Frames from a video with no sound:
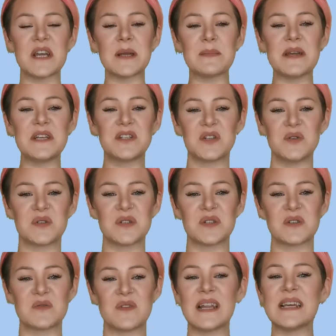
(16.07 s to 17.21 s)
Checkmate
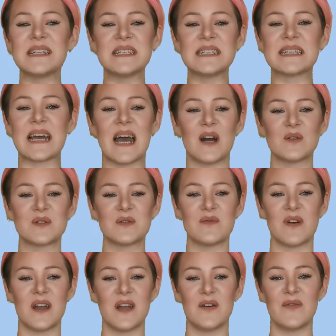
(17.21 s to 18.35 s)
Tutors relating to how to
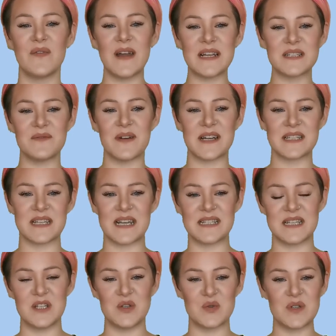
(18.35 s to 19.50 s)
write effective
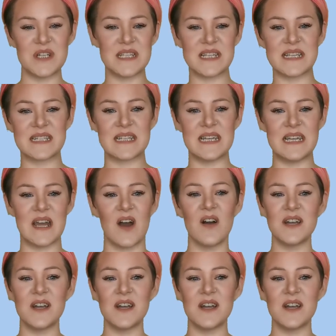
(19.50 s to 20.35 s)
essays in your GCSE,